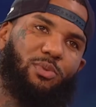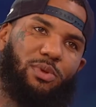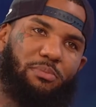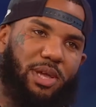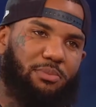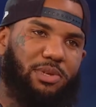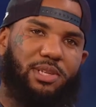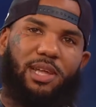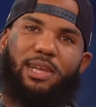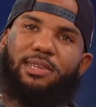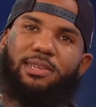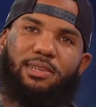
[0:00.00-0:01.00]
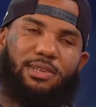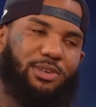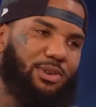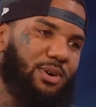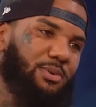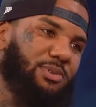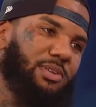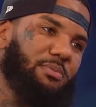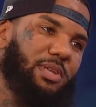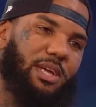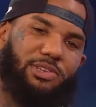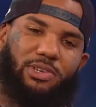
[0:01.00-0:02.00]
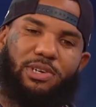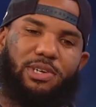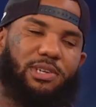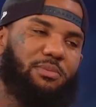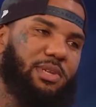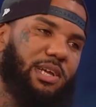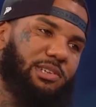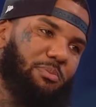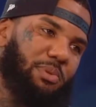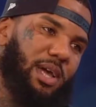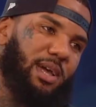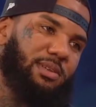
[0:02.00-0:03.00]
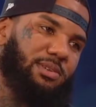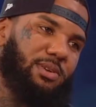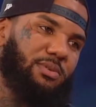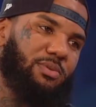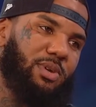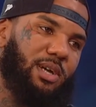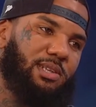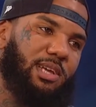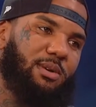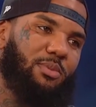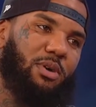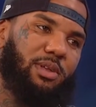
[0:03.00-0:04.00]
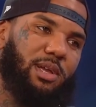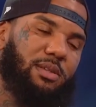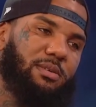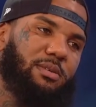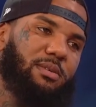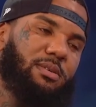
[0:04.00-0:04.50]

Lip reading: and we make mistakes, and, you know, some days are good, some days are bad. So you got to take them all together.